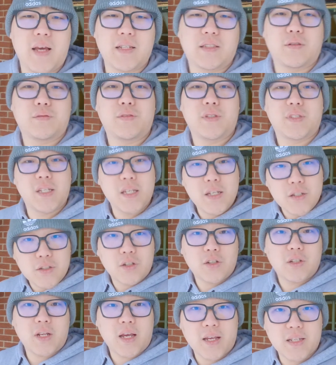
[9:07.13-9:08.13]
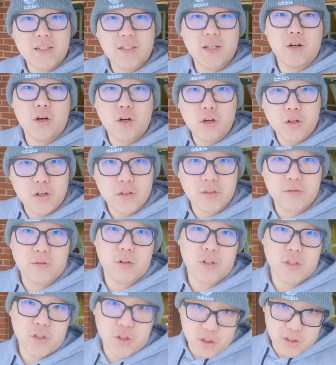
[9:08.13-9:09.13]
as of the teaser, like I said earlier, is
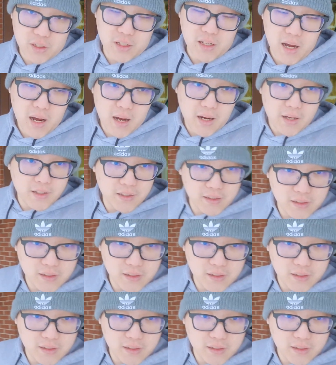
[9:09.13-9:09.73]
for the GTI.